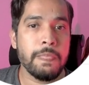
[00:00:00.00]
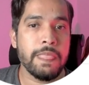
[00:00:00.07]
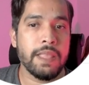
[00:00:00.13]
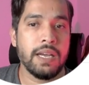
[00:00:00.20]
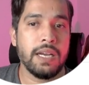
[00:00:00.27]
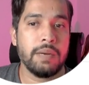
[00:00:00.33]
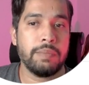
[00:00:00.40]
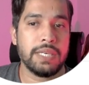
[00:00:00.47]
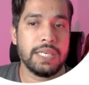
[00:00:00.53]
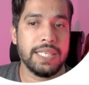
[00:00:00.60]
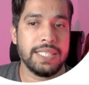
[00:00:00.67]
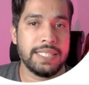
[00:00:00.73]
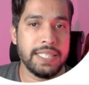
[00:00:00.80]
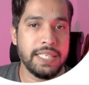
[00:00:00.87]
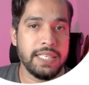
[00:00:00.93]
But
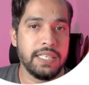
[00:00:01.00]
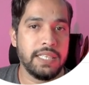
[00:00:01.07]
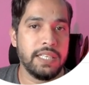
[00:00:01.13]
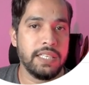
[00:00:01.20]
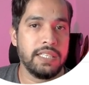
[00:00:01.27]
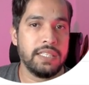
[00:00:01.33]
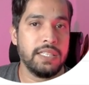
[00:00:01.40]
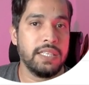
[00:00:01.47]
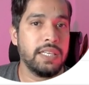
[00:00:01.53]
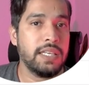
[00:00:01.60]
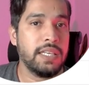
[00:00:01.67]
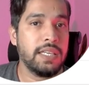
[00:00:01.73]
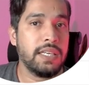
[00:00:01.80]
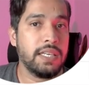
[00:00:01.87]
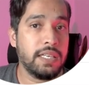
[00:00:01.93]
let's see
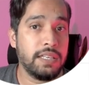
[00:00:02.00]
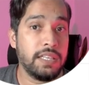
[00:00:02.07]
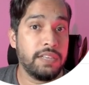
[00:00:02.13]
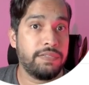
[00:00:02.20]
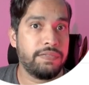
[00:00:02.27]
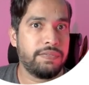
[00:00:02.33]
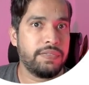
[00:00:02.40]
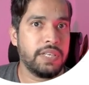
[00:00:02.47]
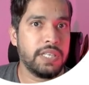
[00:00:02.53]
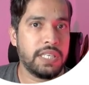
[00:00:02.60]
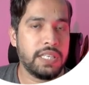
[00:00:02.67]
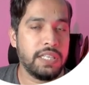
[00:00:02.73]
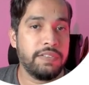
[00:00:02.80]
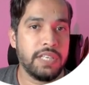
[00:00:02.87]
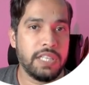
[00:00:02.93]
if it
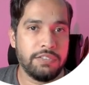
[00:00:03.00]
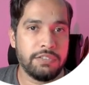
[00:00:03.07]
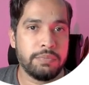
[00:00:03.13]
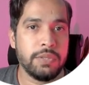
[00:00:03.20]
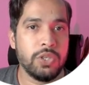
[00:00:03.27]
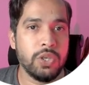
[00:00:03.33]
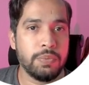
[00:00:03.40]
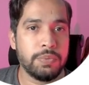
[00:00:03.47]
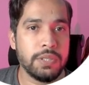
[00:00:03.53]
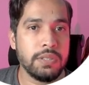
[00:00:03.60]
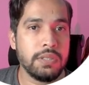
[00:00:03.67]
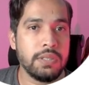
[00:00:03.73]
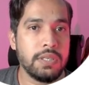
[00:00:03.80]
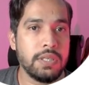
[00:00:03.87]
even gives me the option.